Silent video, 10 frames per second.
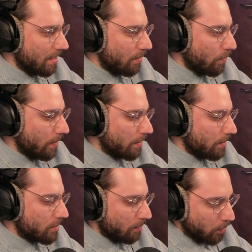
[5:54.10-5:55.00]
with
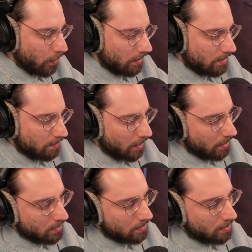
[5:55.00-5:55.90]
support,
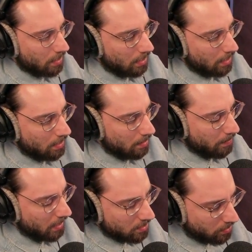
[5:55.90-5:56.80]
because the
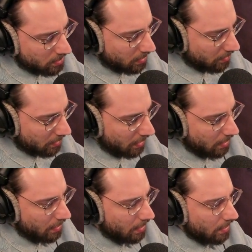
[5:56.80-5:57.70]
mentors are
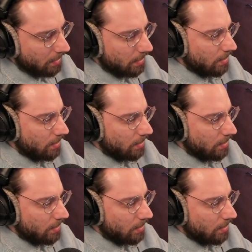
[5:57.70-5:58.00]
there.